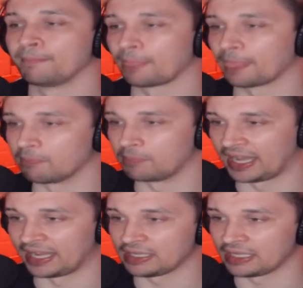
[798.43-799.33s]

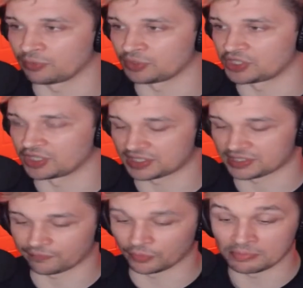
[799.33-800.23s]
But it was
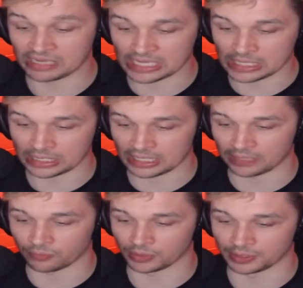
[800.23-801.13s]
just, for me, it
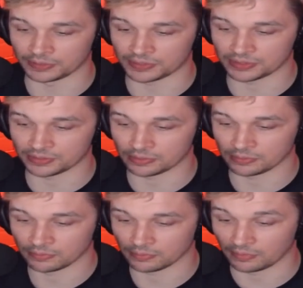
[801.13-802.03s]
was
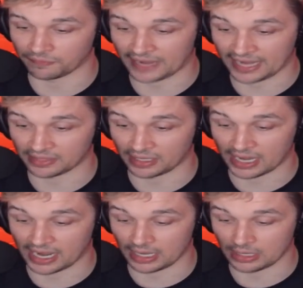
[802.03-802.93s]
the fact that
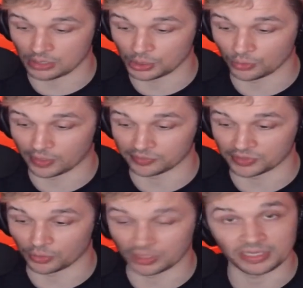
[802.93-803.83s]
I knew I was
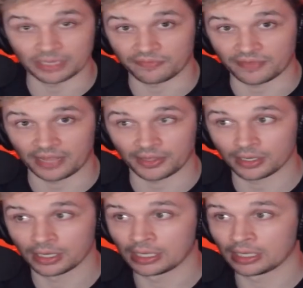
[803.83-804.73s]
going to become a father.
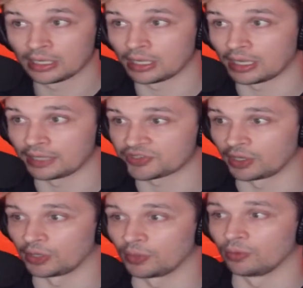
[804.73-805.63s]

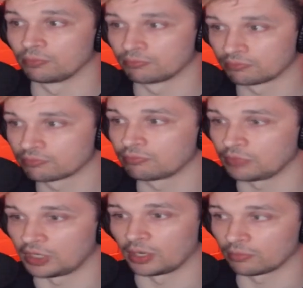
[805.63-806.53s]
So,
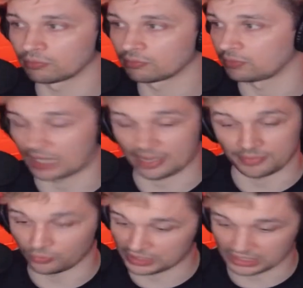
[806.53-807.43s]
you know, I
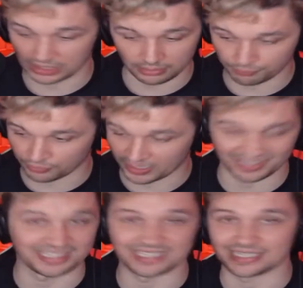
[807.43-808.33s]
mean, we did
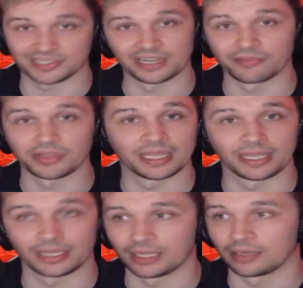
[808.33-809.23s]
pregnancy tests and
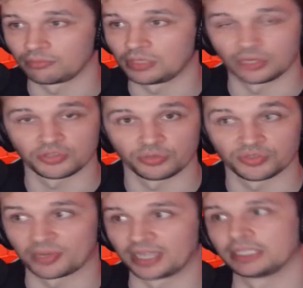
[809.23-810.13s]
everything, and, you know, she was
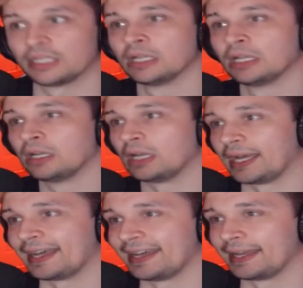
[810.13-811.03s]
pregnant.
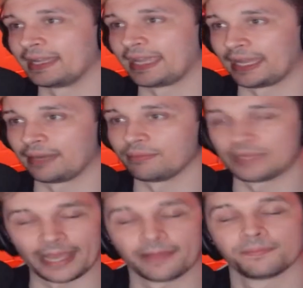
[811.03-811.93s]
And
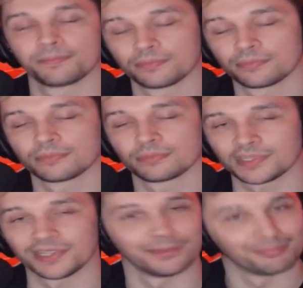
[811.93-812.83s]
yeah, so